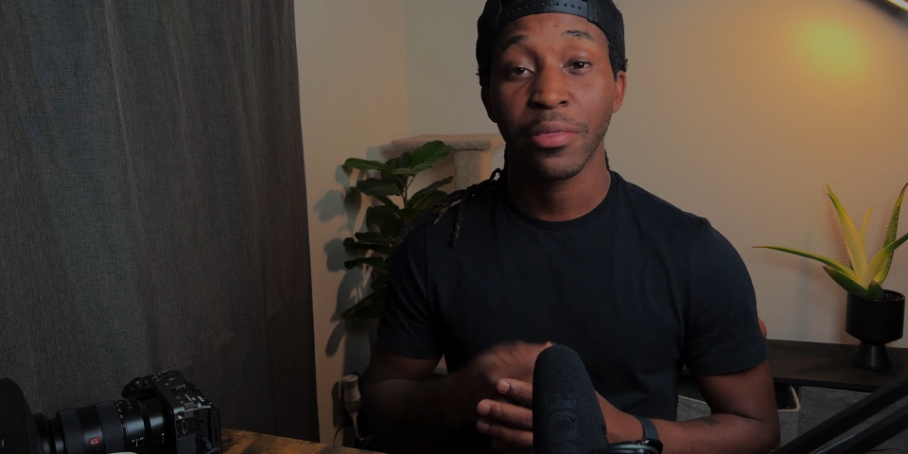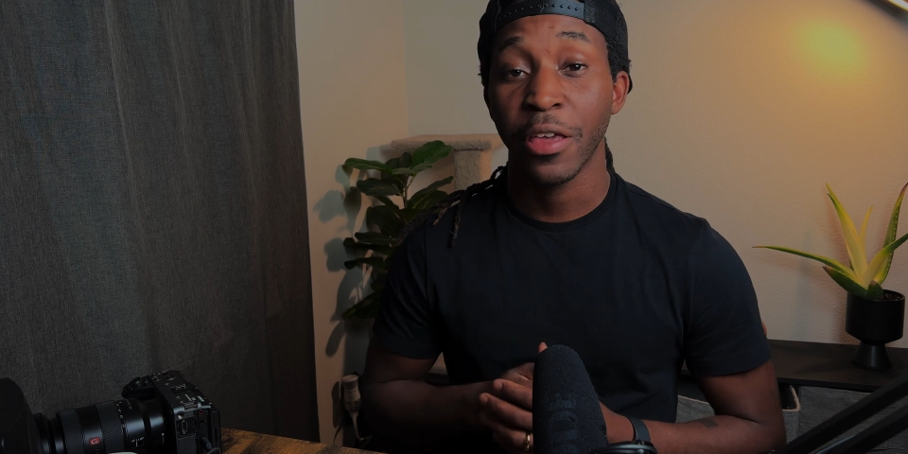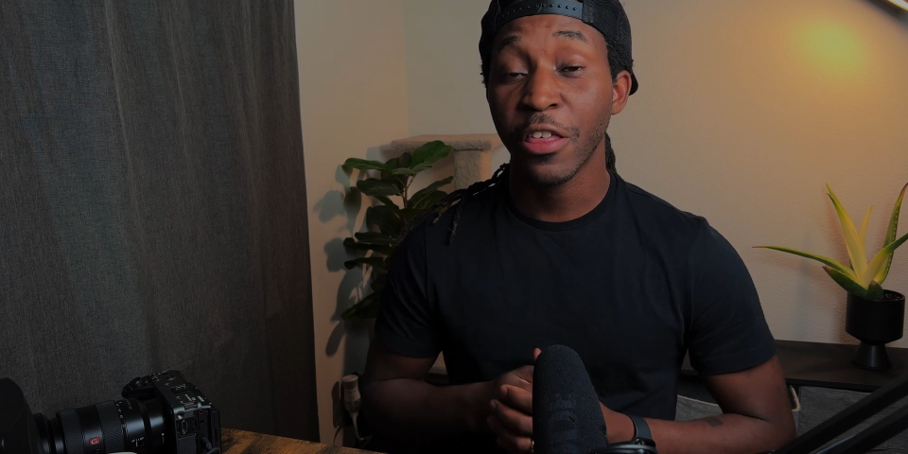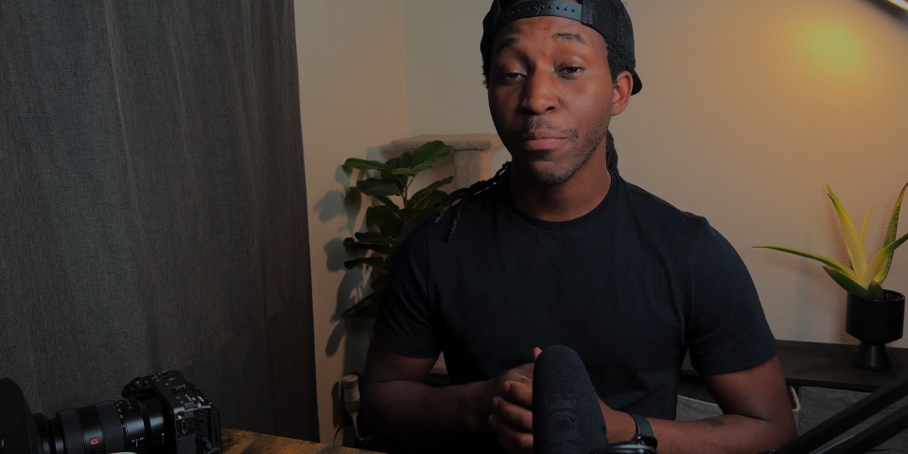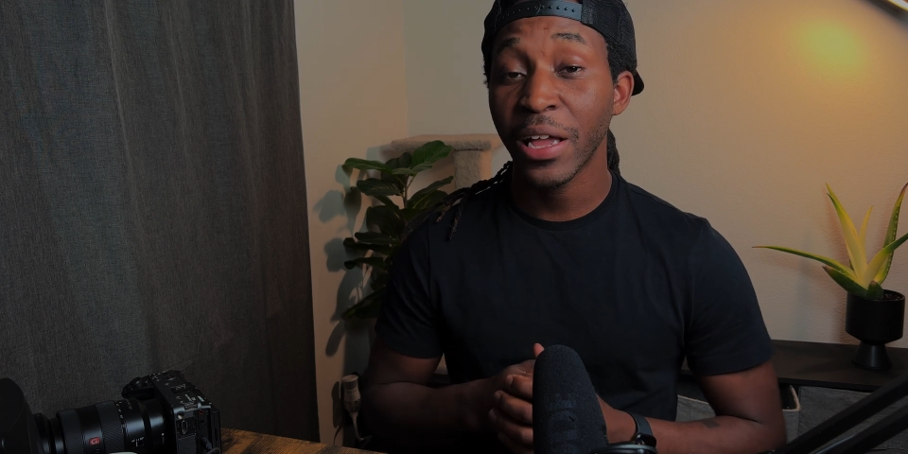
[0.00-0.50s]

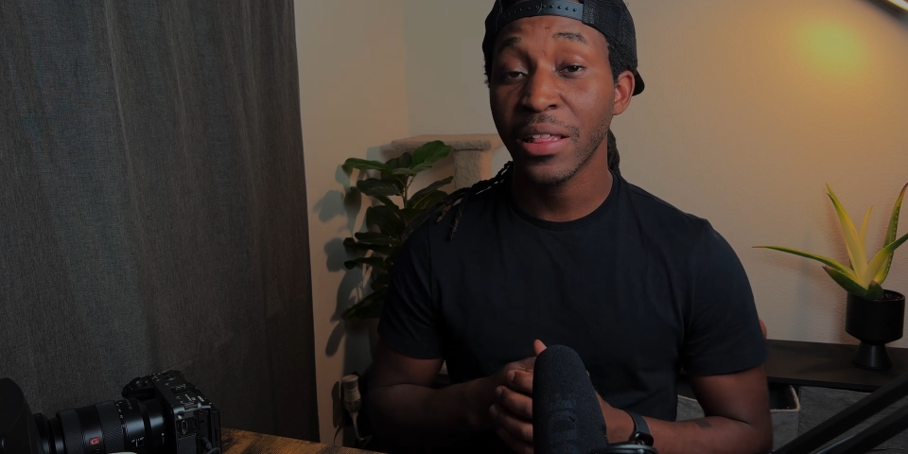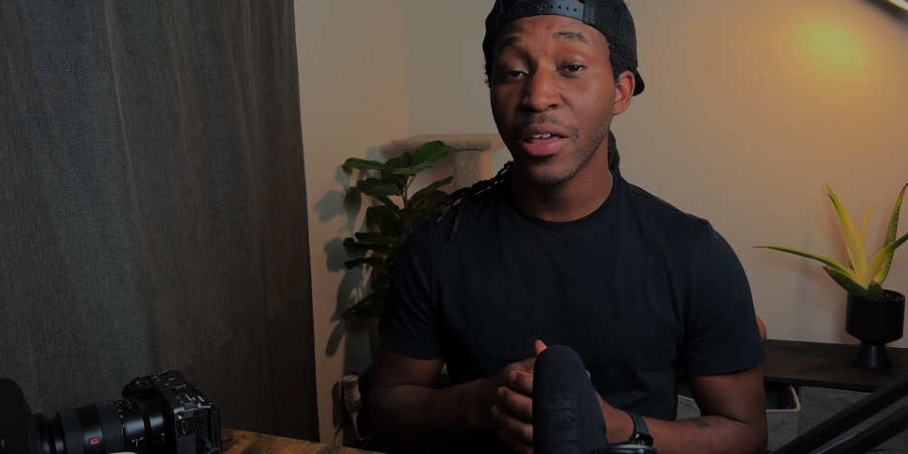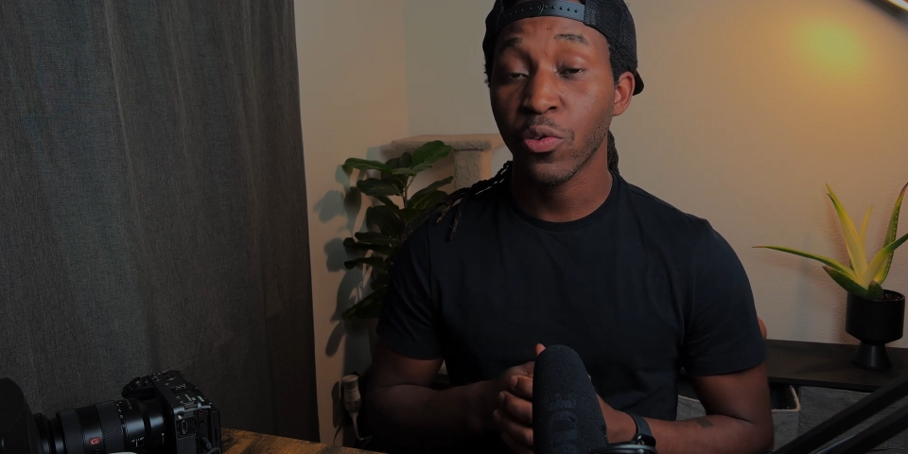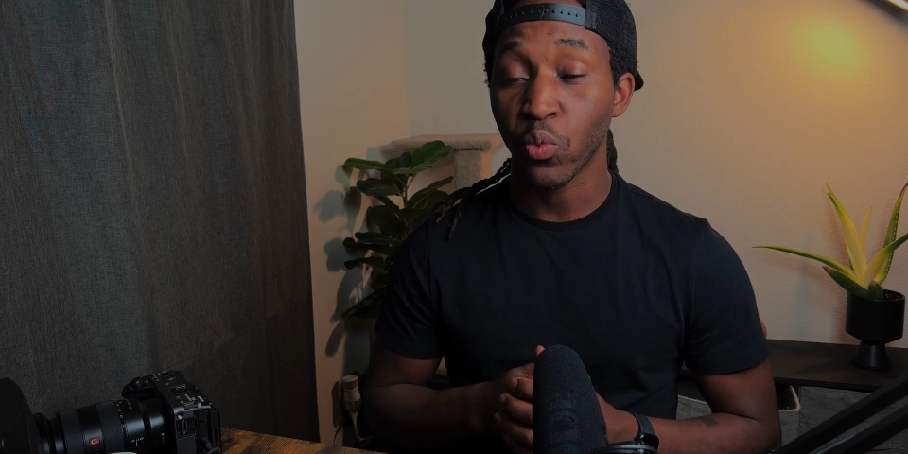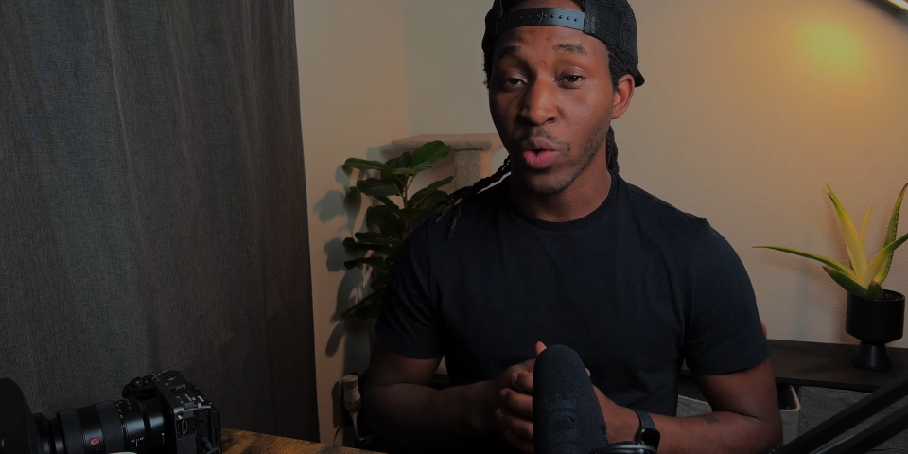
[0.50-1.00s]
this
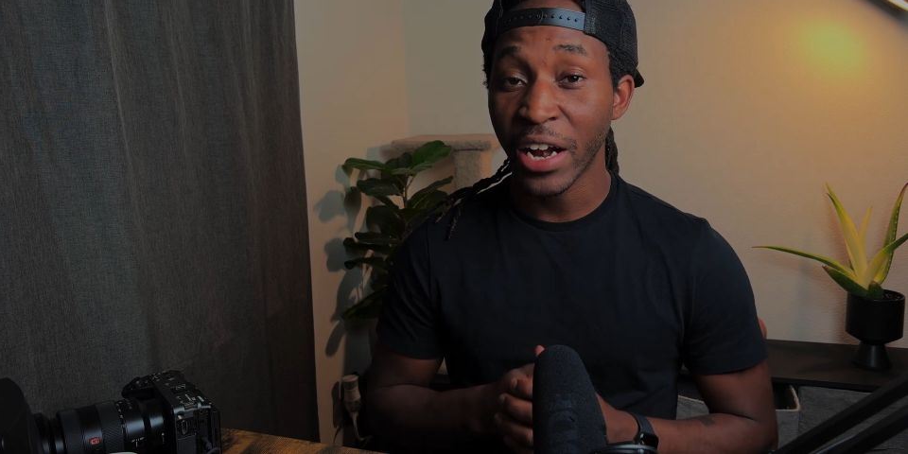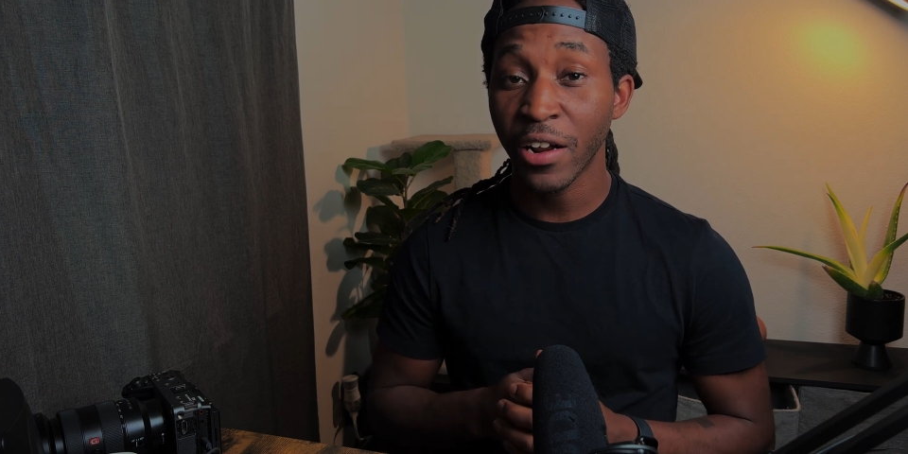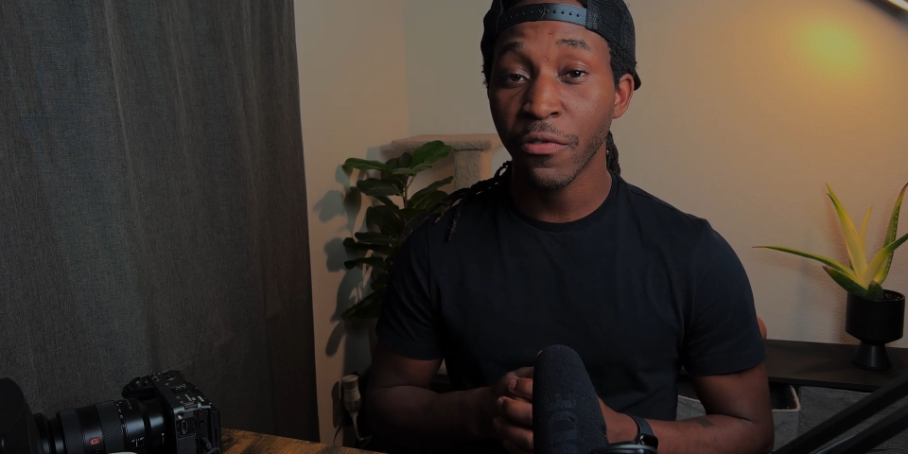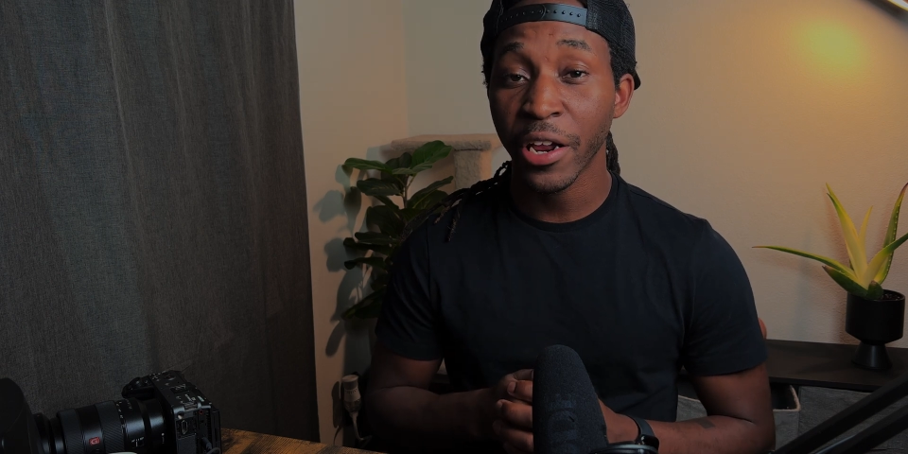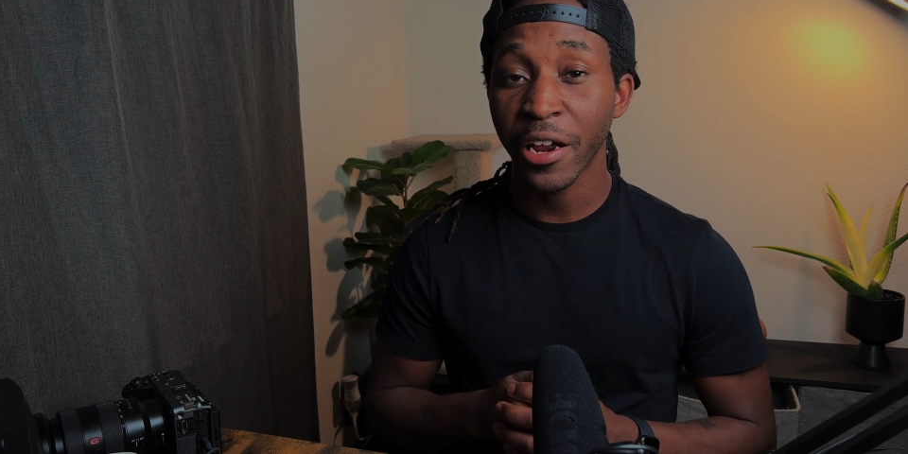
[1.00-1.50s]
playlist right
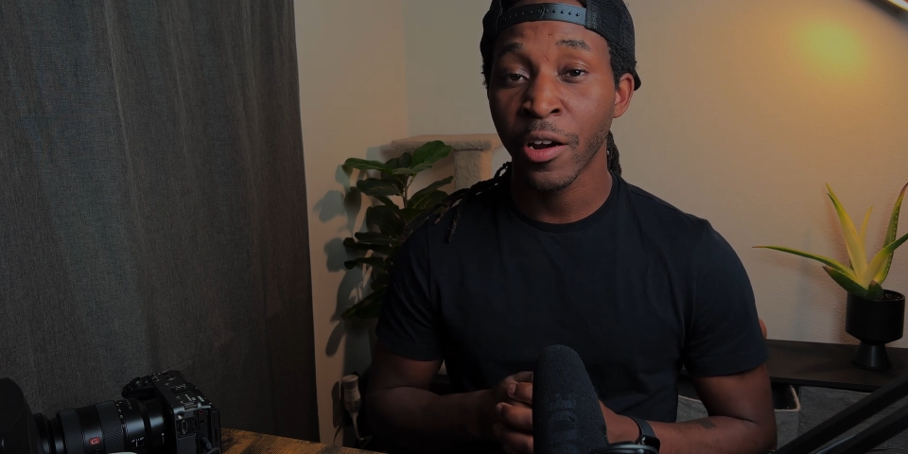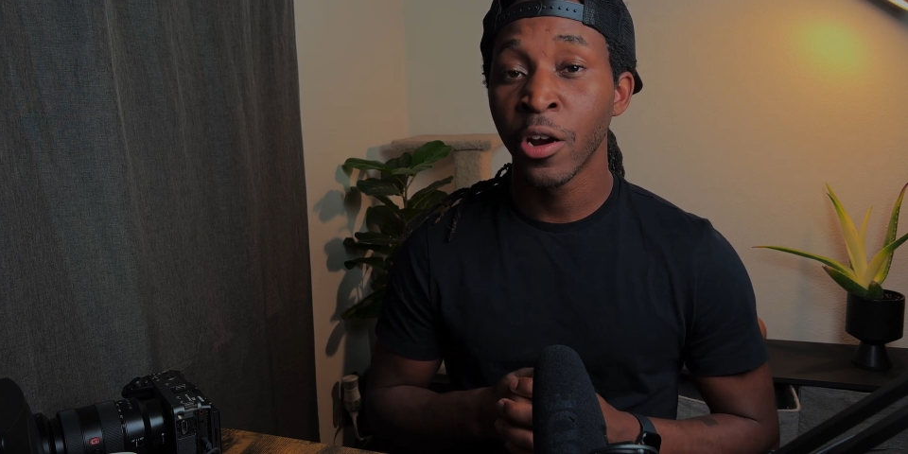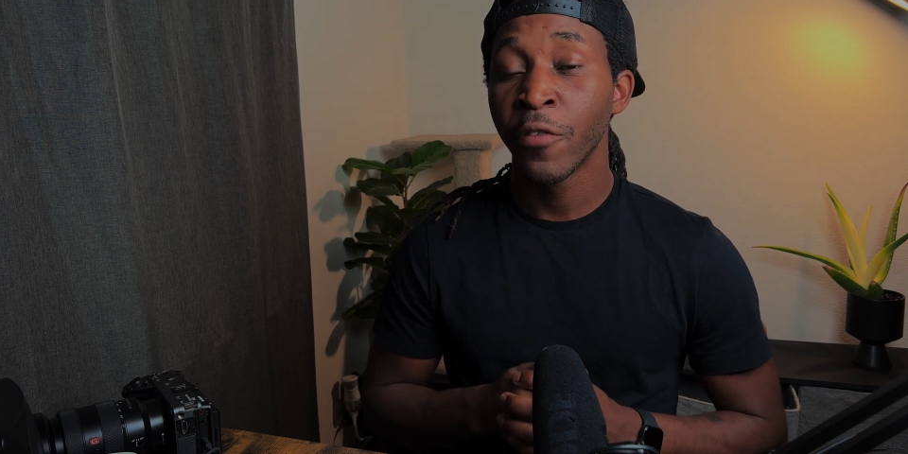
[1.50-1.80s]
over here